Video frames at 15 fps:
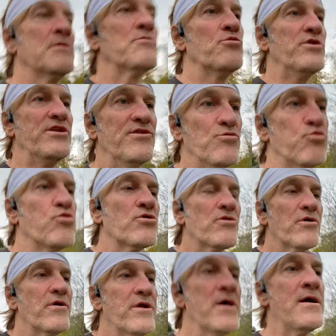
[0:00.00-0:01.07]
read the
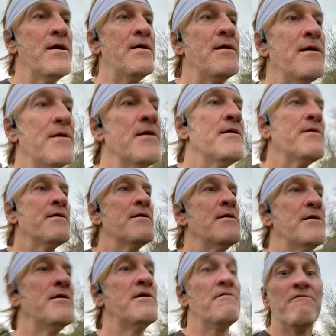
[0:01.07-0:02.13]
word,
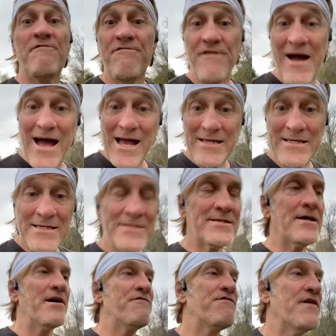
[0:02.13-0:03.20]

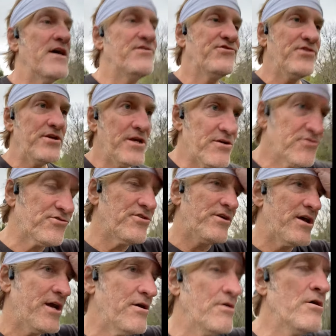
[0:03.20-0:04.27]
fast. I fasted
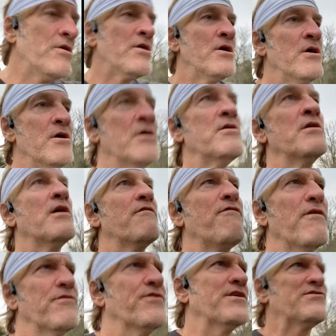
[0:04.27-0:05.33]
yesterday.
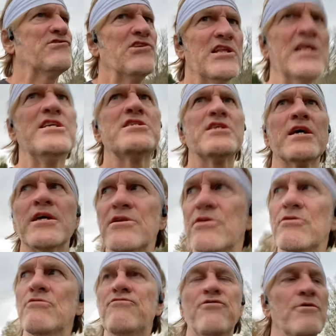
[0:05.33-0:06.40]
Thought that's the least I could
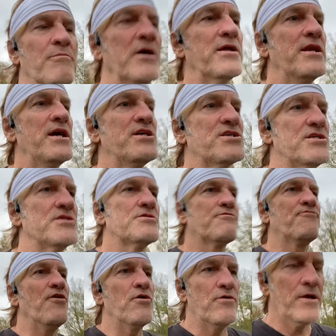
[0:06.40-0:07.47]
do for my nation's
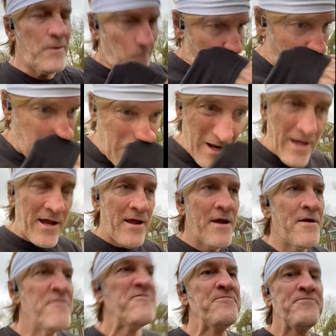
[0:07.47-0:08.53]
voting day.
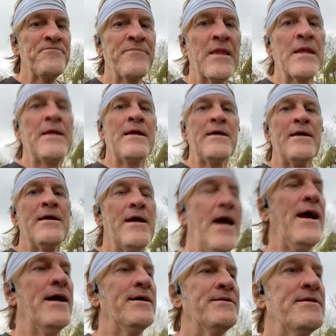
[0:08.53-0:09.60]

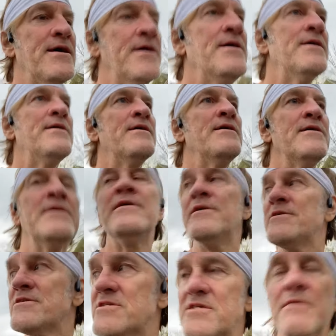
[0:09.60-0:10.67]
And
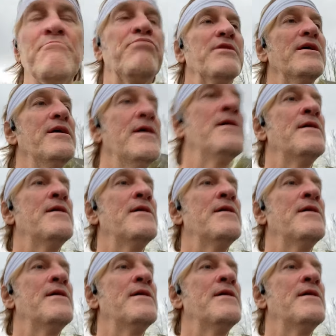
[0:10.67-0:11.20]
simply